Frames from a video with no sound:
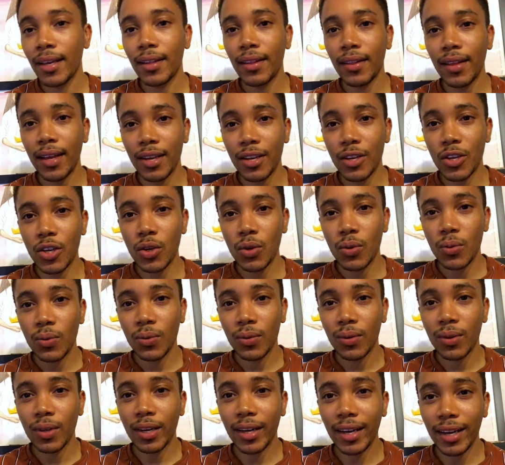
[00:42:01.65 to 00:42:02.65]
Thank you
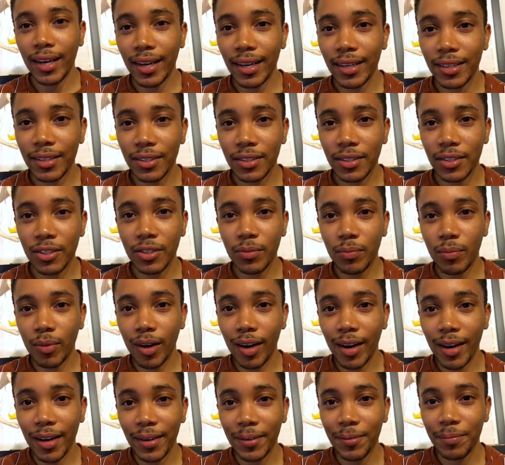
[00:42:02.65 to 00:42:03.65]
and
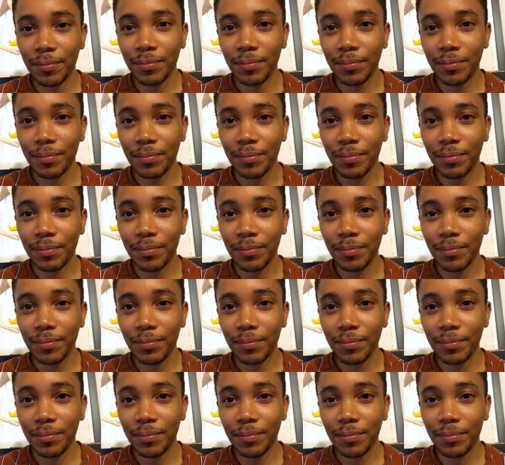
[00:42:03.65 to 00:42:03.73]
goodbye.